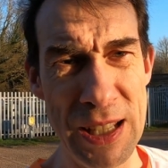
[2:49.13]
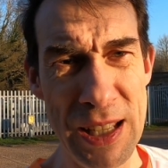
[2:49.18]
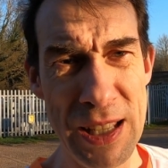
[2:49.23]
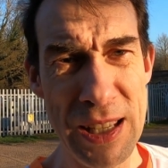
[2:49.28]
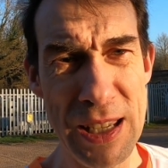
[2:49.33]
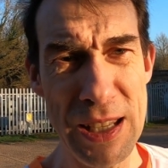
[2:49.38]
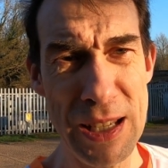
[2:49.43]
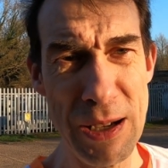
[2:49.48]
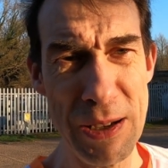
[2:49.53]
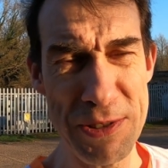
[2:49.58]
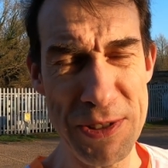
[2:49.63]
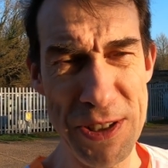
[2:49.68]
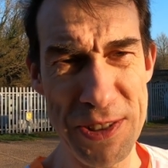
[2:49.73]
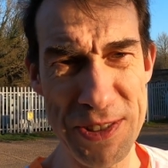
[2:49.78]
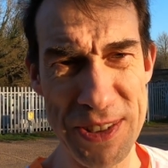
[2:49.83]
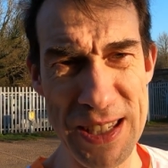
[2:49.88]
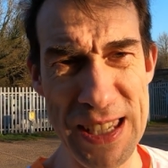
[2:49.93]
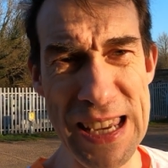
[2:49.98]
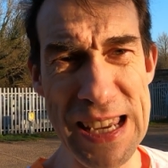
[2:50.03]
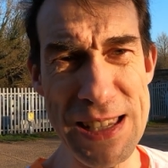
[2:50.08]
you know, it's just
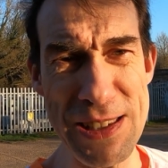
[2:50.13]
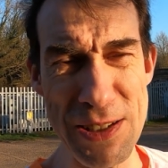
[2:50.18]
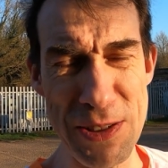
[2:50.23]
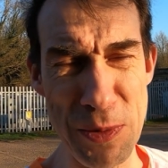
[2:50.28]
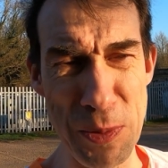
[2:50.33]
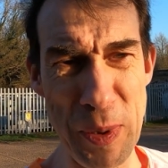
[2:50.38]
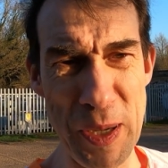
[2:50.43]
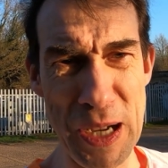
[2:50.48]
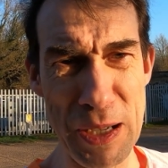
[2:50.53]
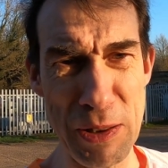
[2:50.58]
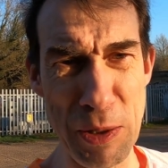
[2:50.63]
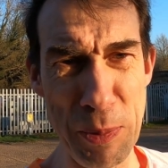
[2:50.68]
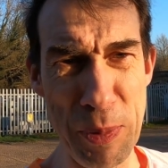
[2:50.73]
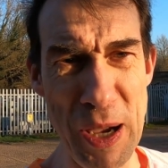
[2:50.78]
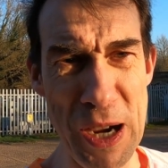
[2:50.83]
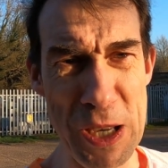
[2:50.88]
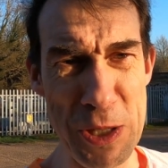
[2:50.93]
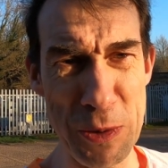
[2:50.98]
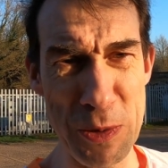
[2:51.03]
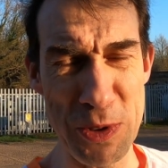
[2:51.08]
easier to pick up the
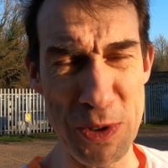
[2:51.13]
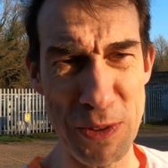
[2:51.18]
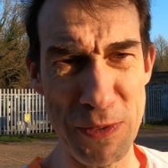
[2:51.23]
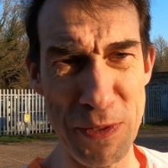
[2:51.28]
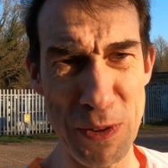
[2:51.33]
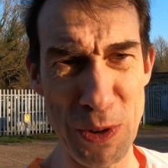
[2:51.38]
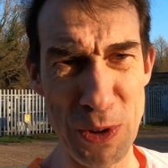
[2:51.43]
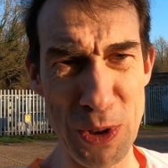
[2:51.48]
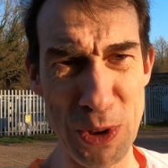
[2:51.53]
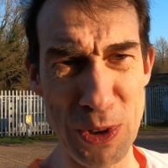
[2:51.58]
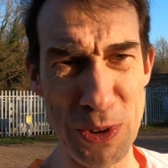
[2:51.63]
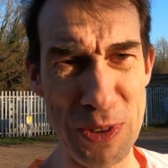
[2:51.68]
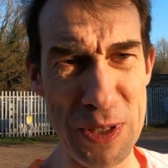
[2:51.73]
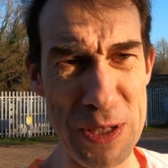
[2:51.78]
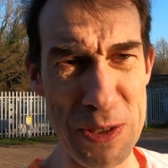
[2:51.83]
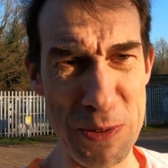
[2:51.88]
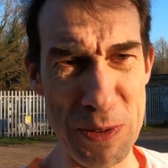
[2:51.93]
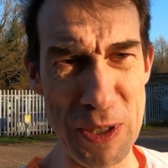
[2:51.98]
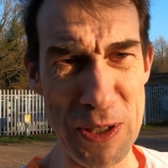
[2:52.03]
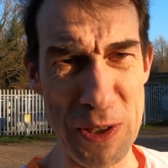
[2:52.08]
pace because you feel good on
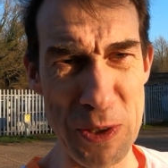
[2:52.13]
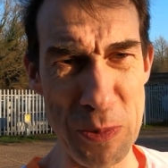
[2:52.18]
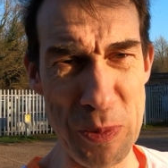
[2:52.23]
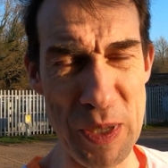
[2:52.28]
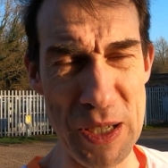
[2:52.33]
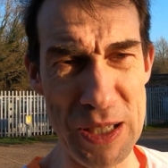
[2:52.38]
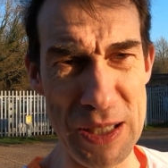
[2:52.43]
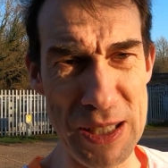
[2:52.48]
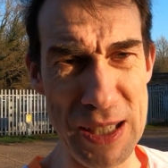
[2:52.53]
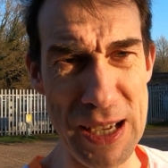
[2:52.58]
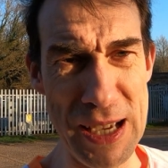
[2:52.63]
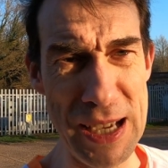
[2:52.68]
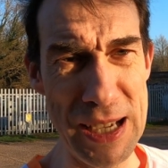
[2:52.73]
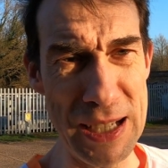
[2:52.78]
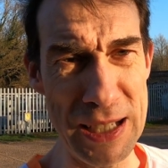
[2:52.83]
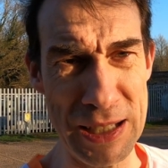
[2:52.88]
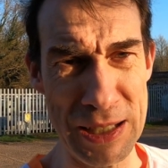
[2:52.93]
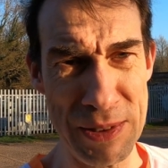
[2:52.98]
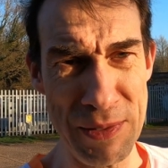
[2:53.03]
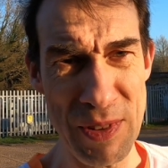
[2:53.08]
these runs. But yeah,
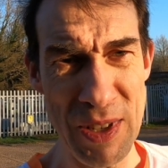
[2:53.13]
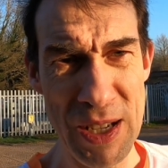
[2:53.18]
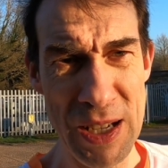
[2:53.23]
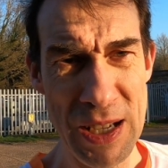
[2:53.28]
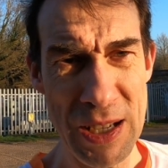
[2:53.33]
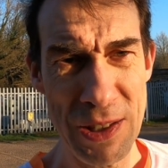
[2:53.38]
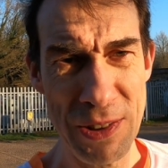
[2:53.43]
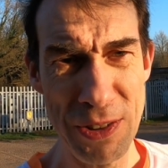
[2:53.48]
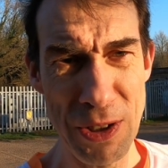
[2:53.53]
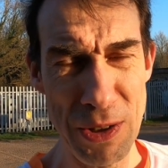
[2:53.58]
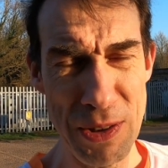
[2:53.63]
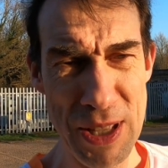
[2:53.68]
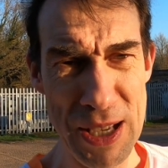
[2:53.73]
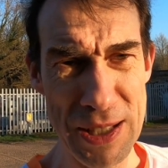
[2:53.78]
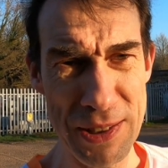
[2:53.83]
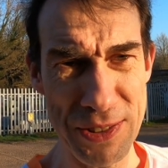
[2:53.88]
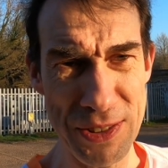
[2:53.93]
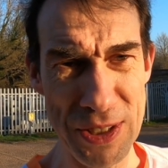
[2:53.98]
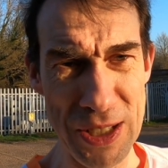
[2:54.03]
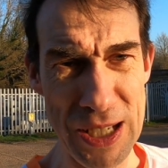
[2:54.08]
so
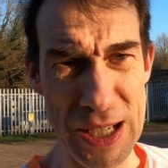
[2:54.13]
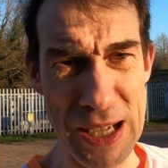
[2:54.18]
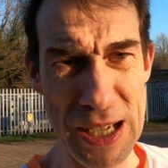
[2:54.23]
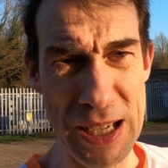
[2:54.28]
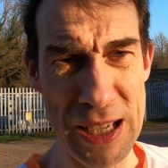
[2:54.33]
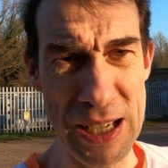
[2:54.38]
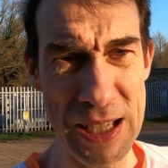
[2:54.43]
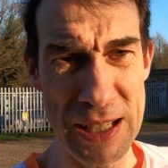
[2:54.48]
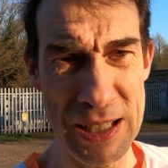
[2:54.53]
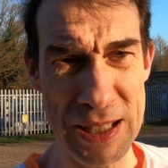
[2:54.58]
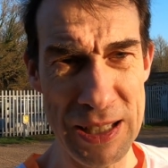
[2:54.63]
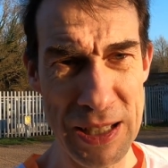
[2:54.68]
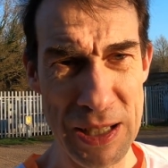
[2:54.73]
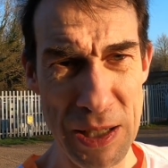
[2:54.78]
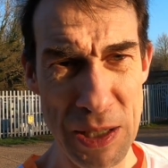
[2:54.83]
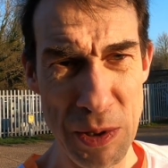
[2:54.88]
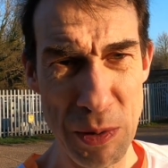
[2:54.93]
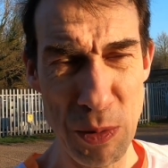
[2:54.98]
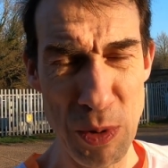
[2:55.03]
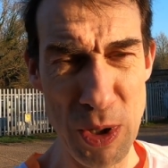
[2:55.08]
that's a
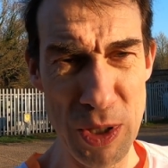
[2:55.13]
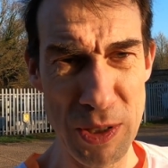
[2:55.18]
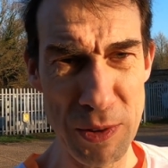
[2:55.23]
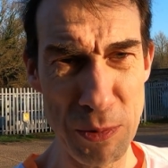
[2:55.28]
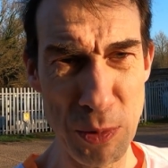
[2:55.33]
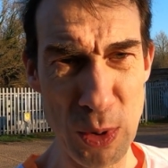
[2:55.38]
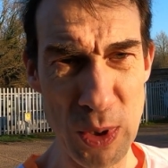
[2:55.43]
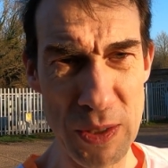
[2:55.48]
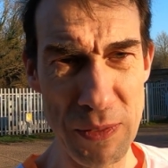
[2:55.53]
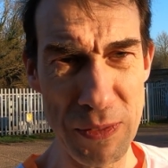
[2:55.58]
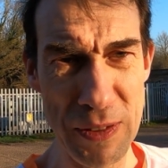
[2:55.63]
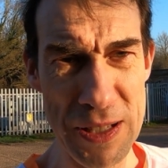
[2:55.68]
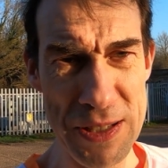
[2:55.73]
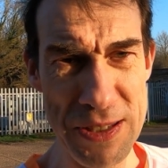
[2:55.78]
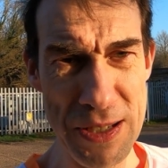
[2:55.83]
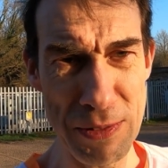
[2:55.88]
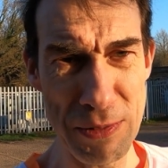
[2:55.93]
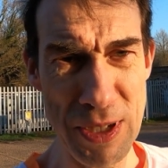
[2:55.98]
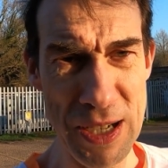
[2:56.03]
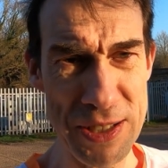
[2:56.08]
word of warning for
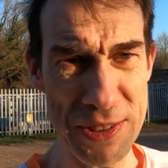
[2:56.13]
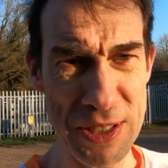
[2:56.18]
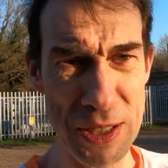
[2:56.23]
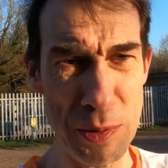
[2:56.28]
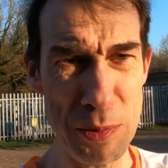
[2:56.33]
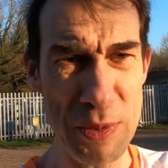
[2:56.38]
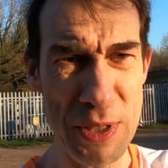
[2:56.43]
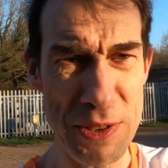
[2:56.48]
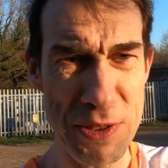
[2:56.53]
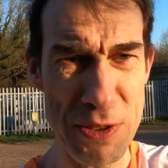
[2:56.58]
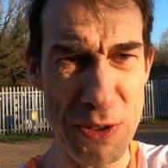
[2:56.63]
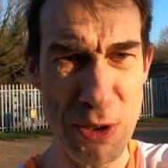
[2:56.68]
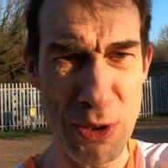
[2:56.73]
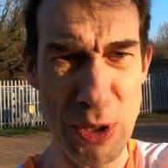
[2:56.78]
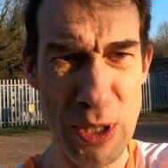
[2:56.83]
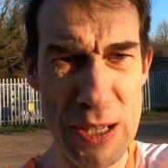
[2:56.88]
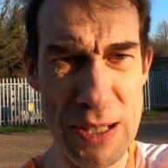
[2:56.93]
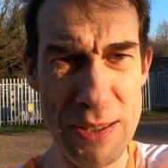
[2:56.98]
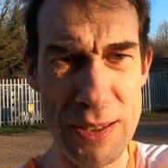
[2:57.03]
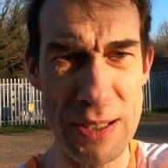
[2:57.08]
later. Right, let's get on with these
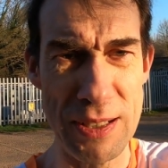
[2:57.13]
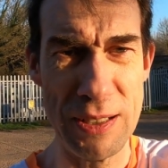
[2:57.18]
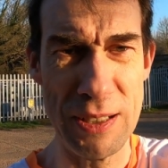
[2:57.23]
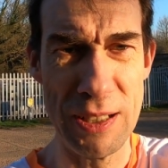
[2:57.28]
strides then.